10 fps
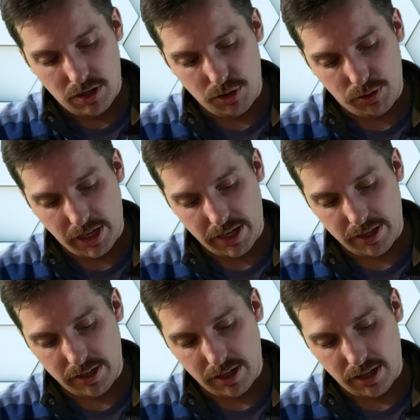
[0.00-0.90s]
You
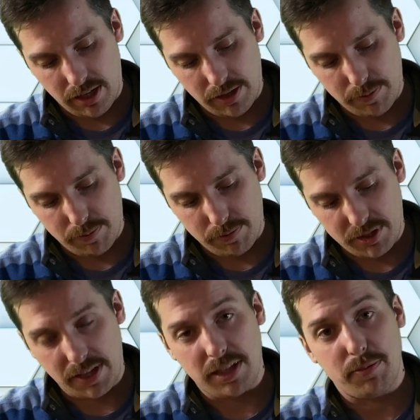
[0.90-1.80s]
can
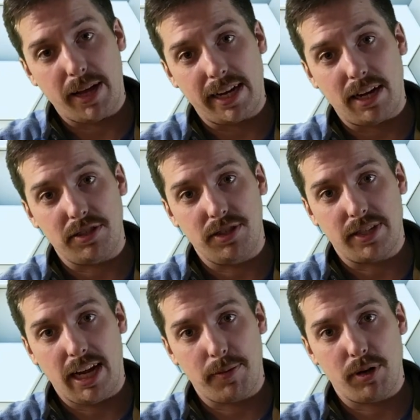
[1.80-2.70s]
send this back out to
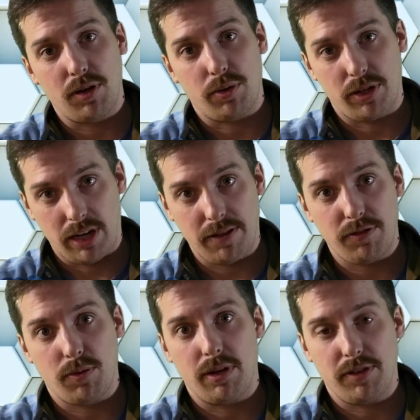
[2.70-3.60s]
your camera or your
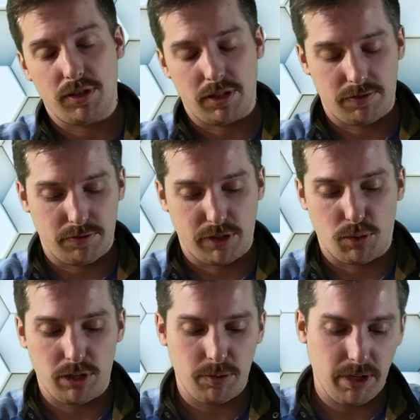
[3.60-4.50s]
iPhone, whatever you're
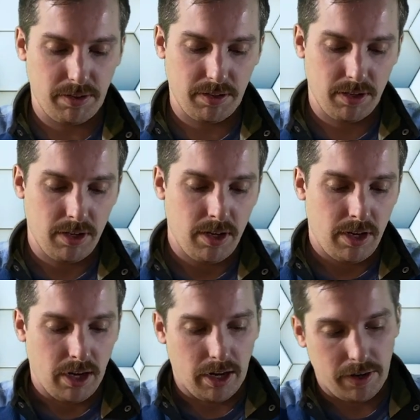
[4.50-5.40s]
recording with.
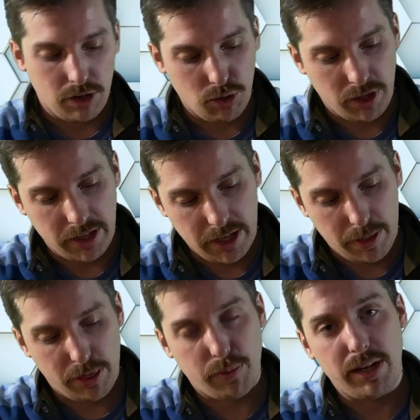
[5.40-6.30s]
You can
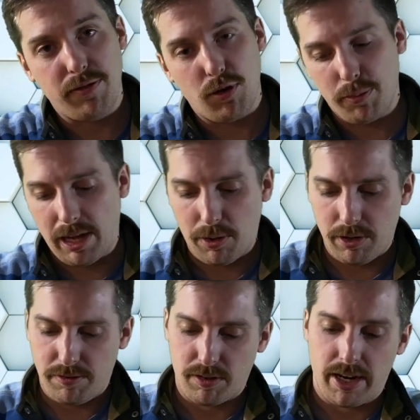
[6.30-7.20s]
get 3-volt
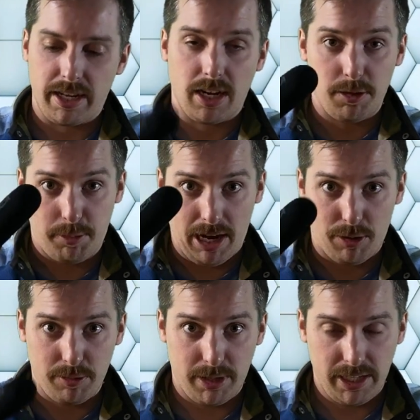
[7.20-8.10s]
power for any
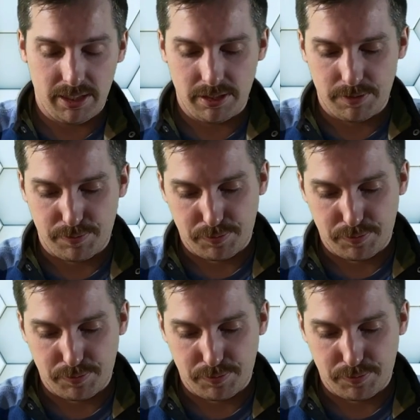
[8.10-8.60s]
unpowered mics.